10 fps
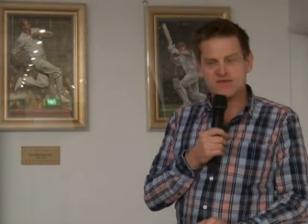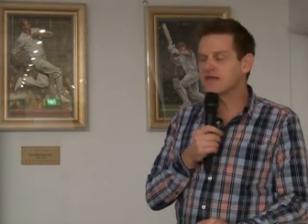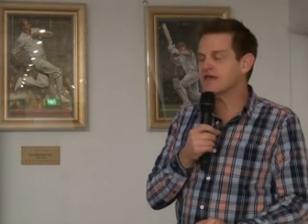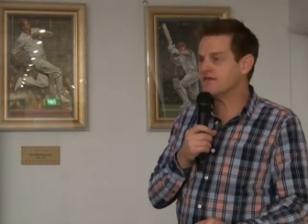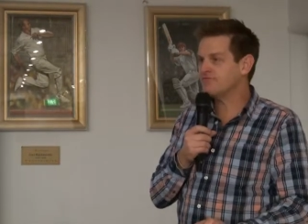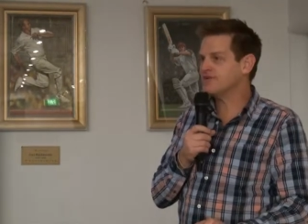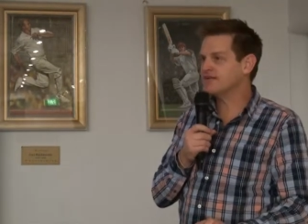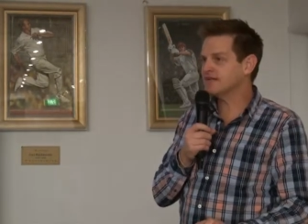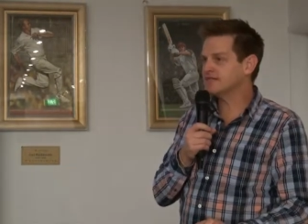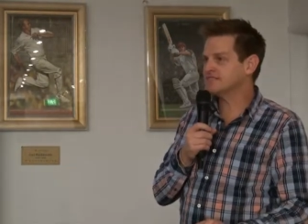And
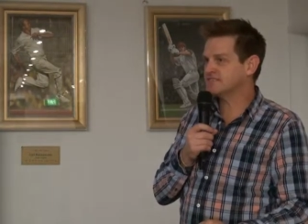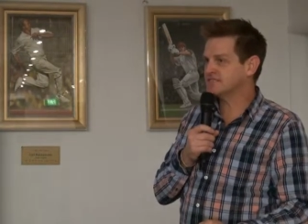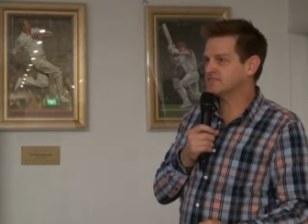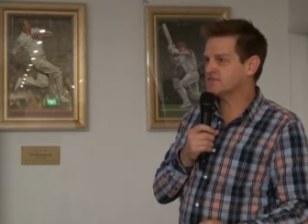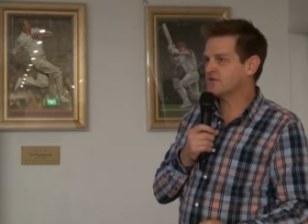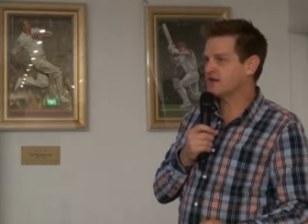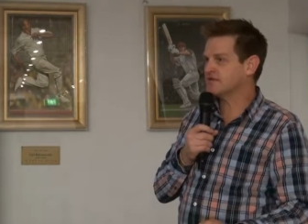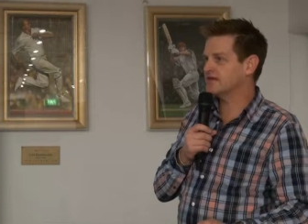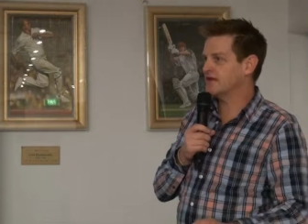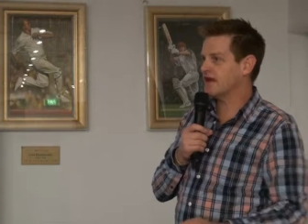every day since,
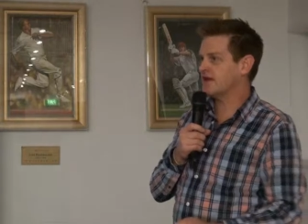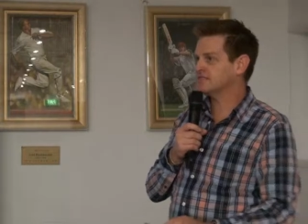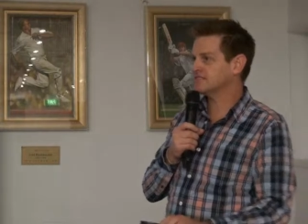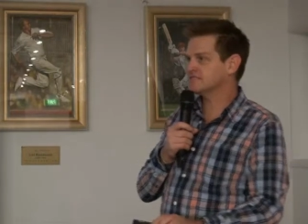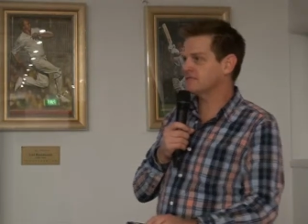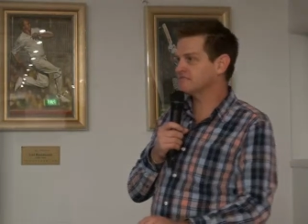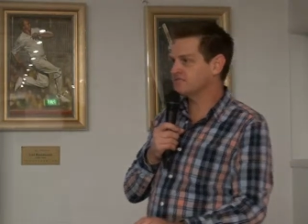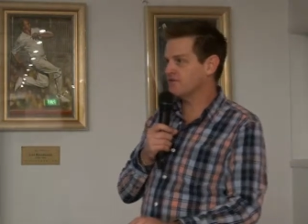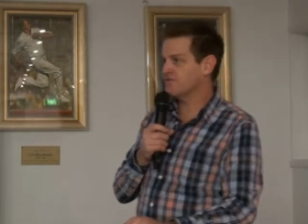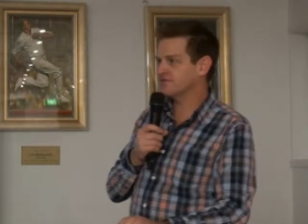Grandad asks
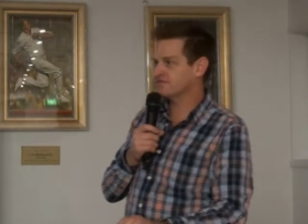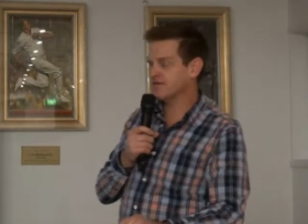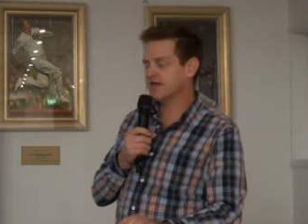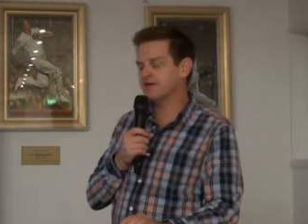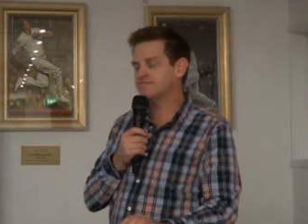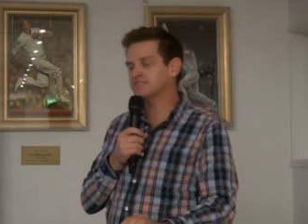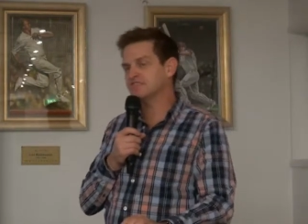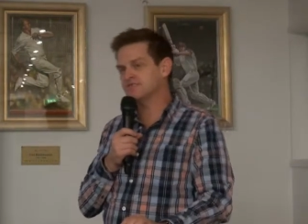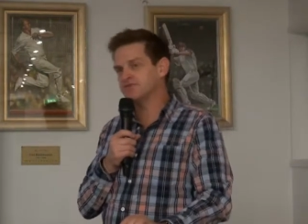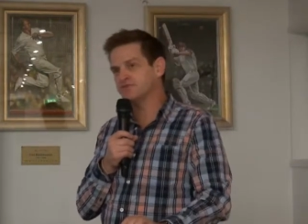himself the same
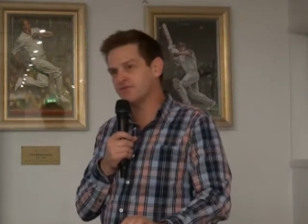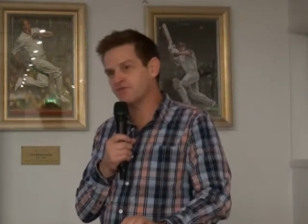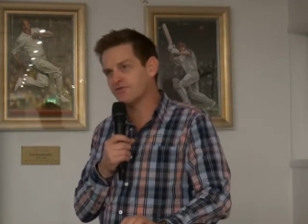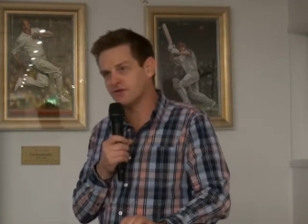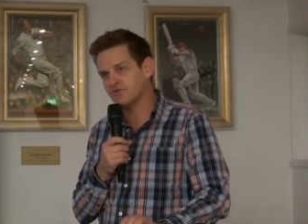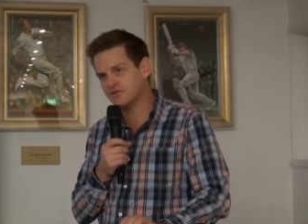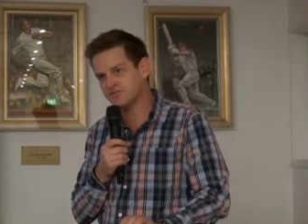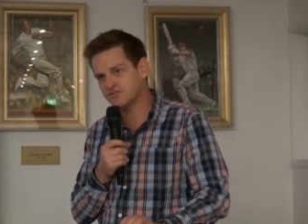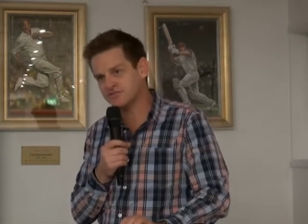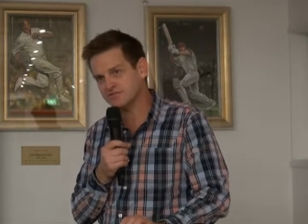series of three
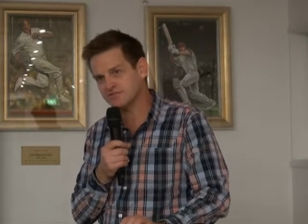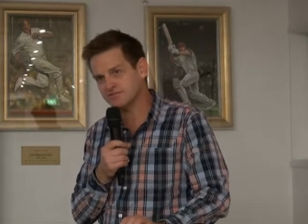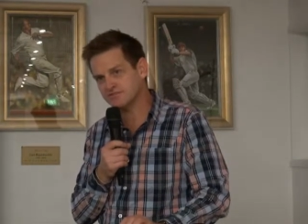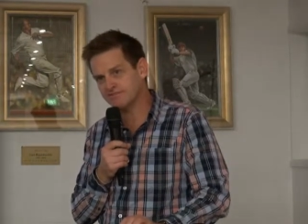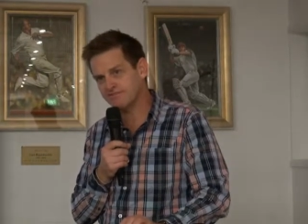questions.